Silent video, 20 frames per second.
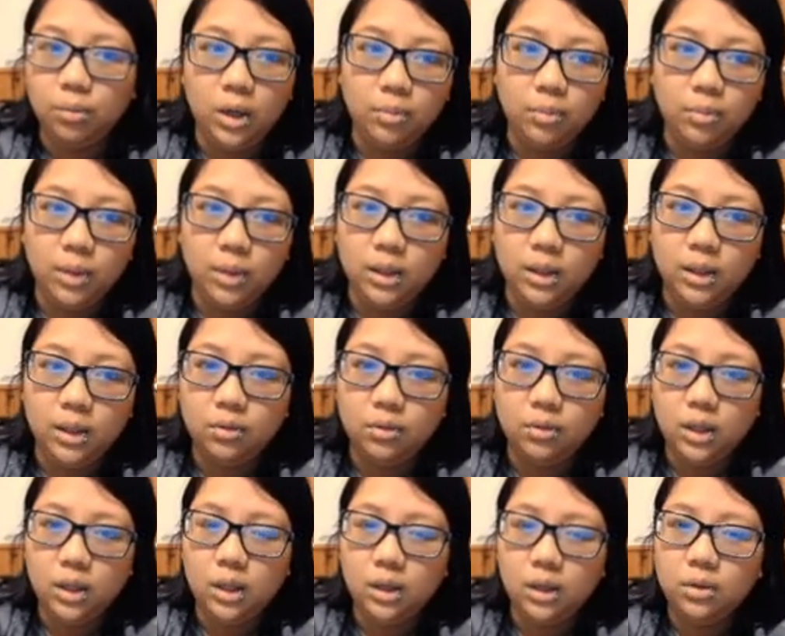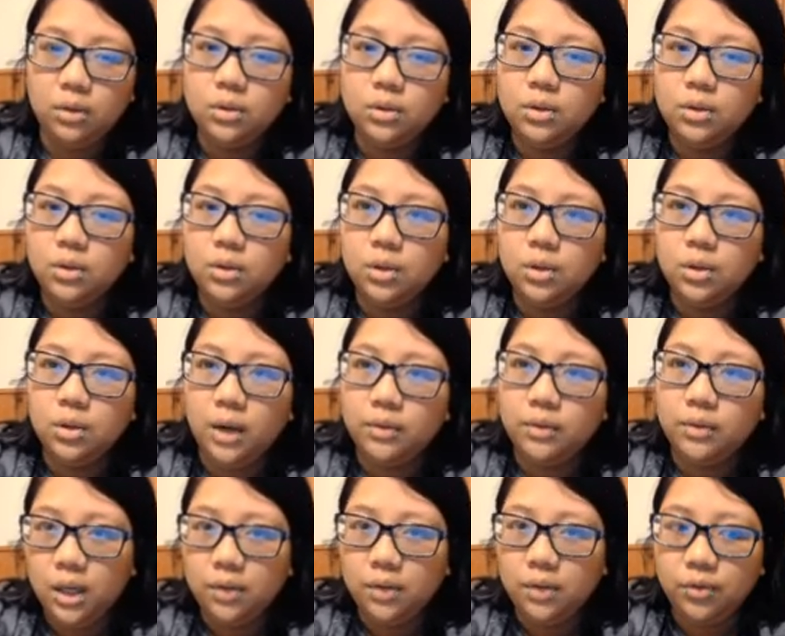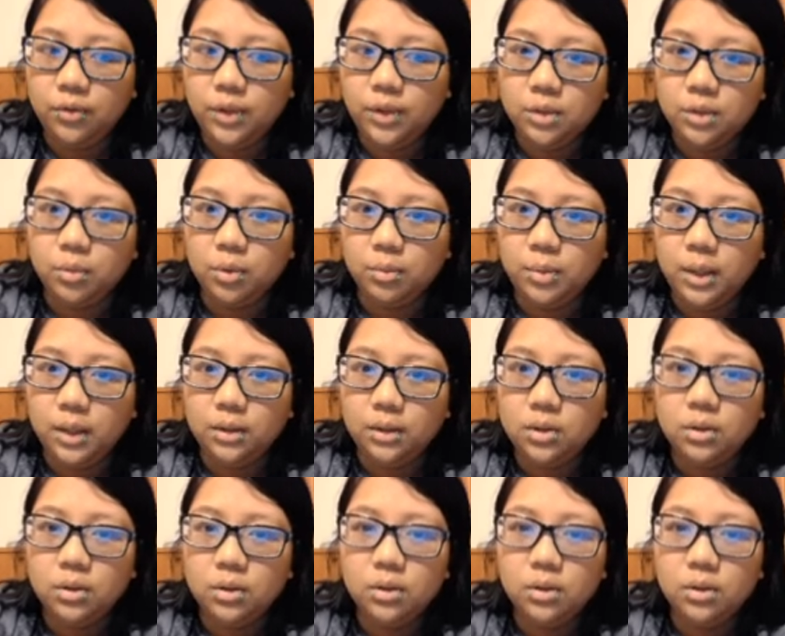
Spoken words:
I'm making right now, you have to have a Facebook page.